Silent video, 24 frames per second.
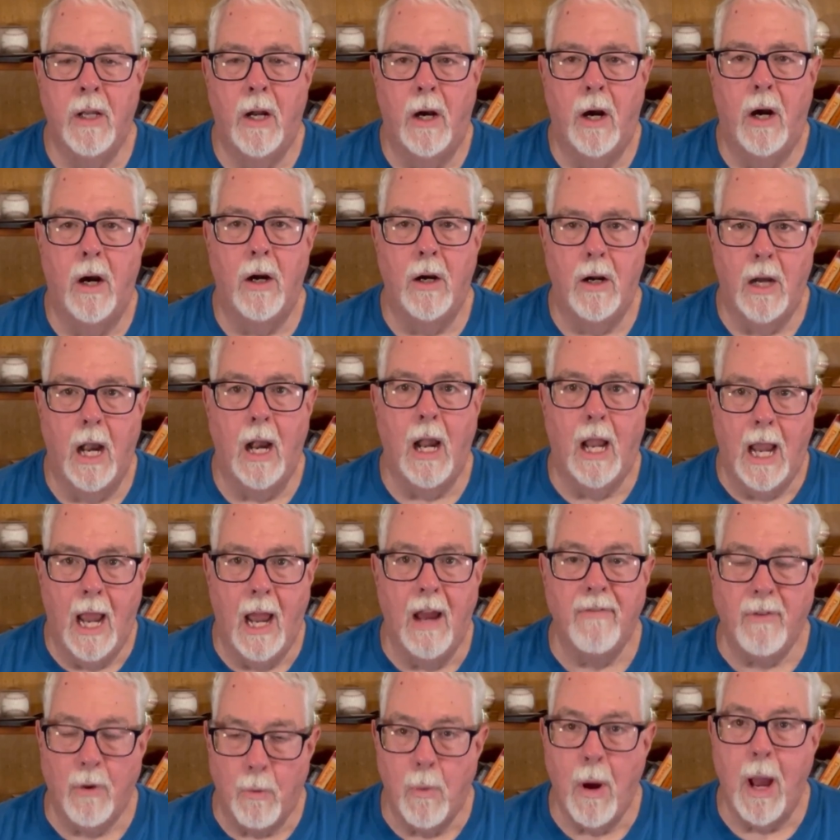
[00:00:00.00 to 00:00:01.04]

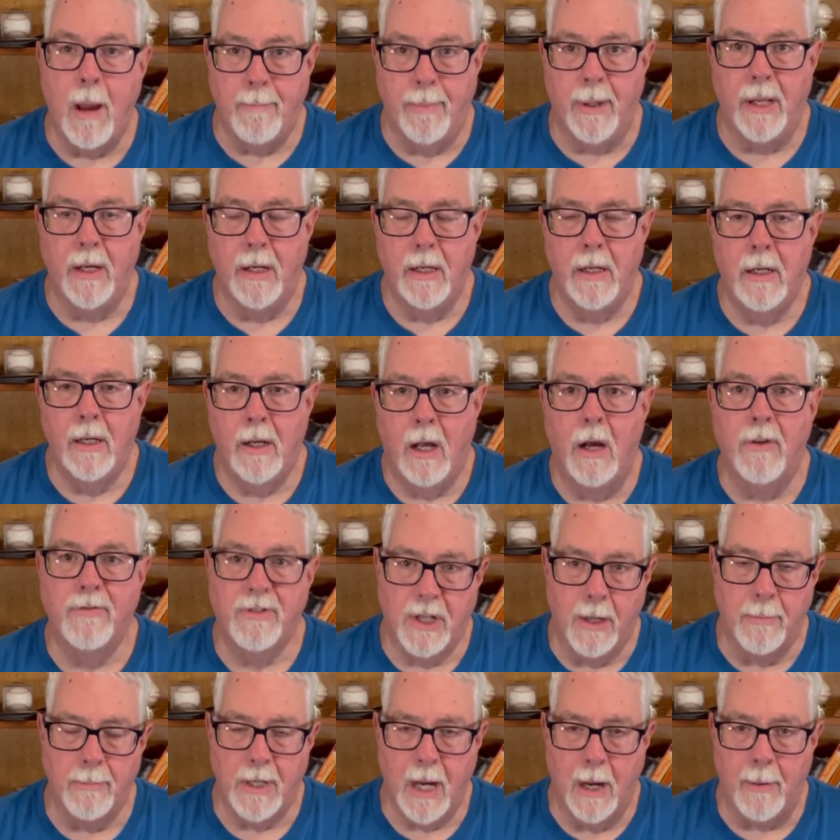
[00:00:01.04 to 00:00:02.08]
have a weapon of
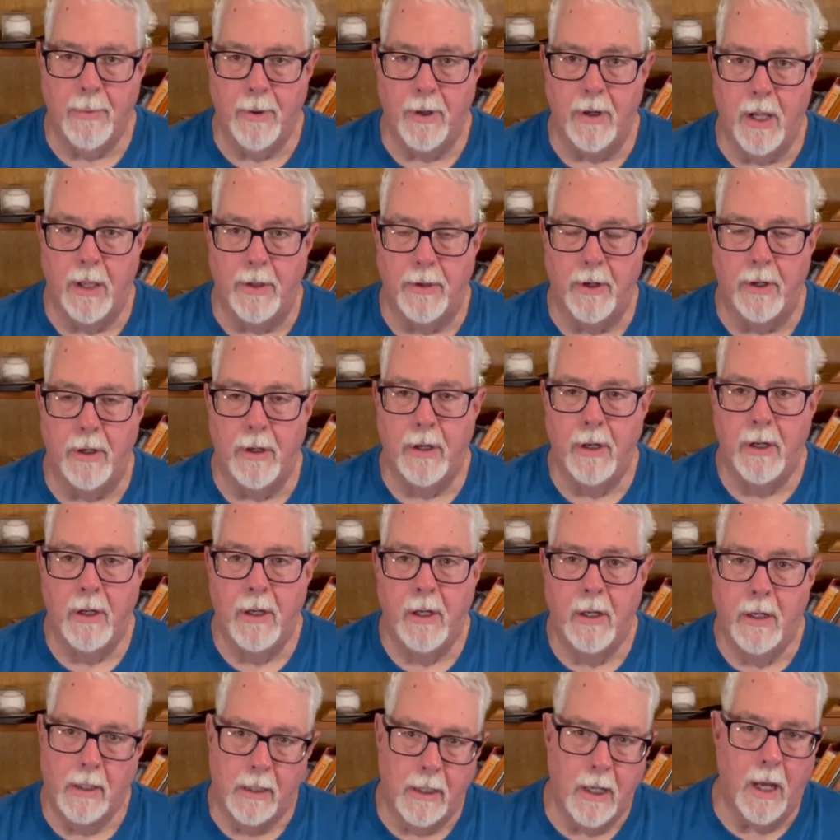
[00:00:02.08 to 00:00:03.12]
some type or another,
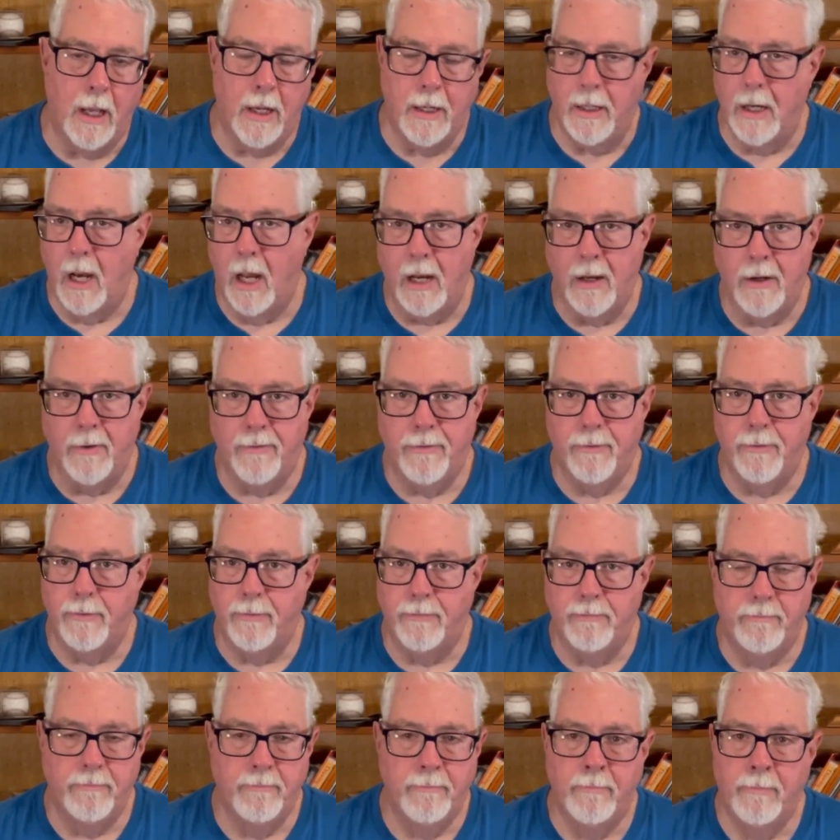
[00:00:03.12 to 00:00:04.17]
gun, knife,
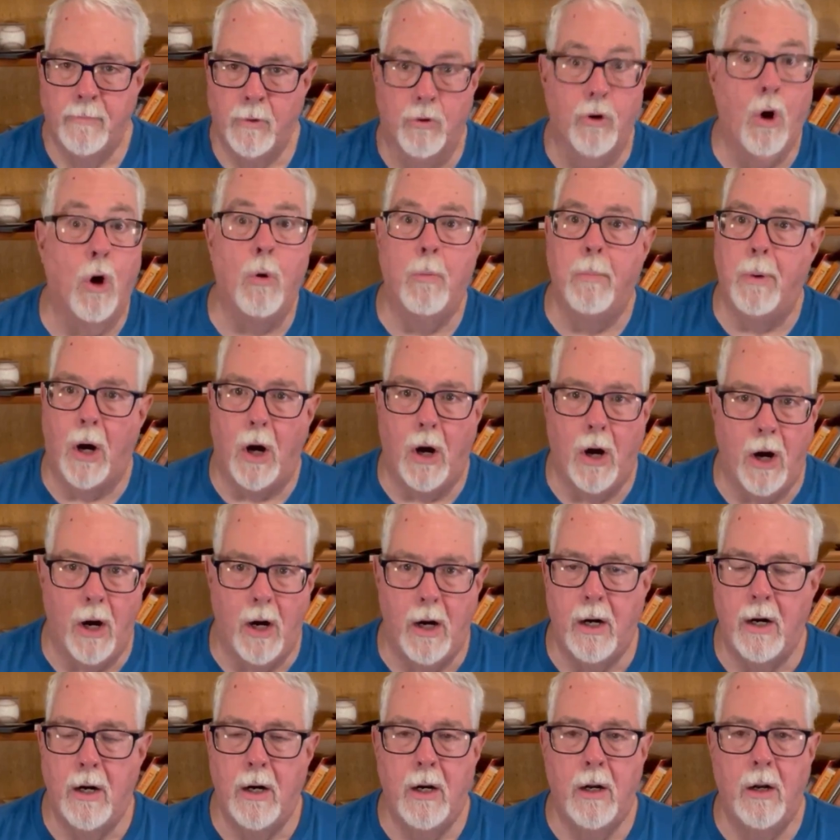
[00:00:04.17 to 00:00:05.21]

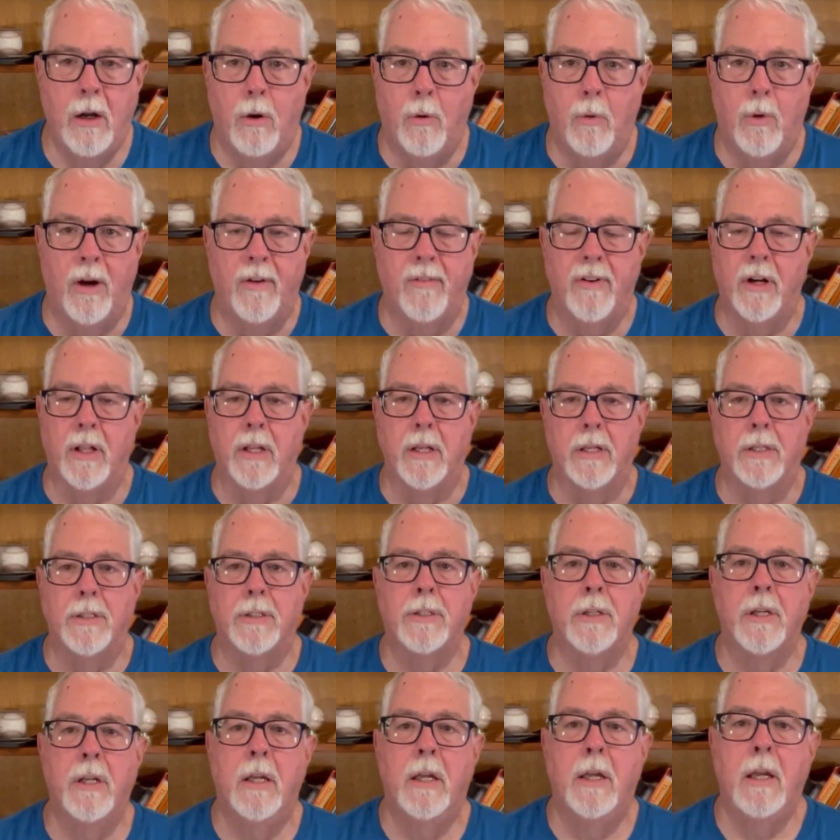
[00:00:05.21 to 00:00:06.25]
crowbar, whatever it
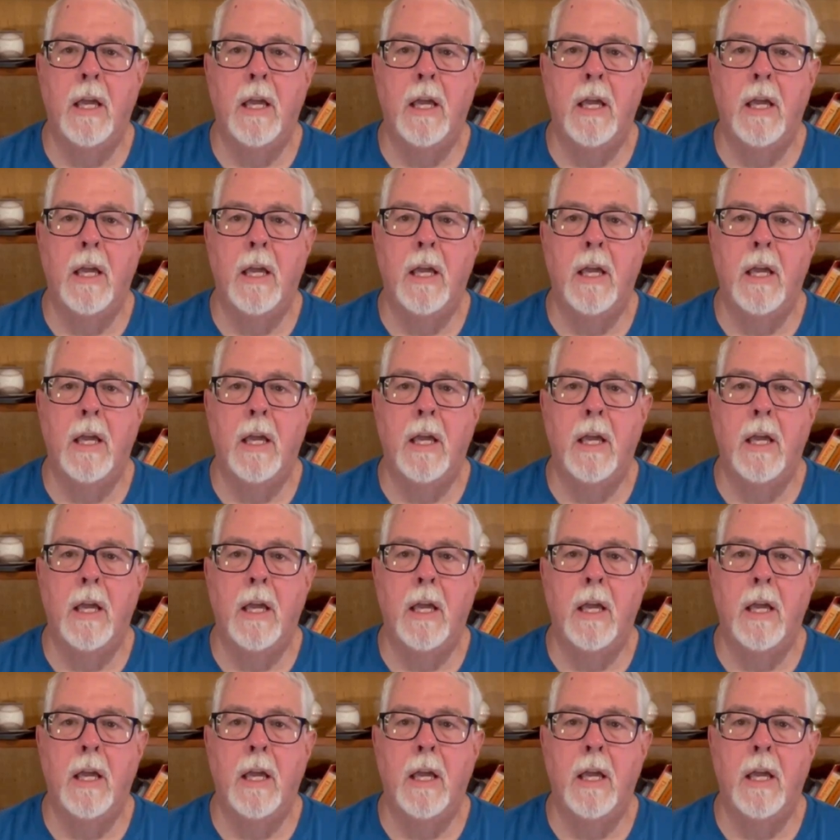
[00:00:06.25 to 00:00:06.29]
is.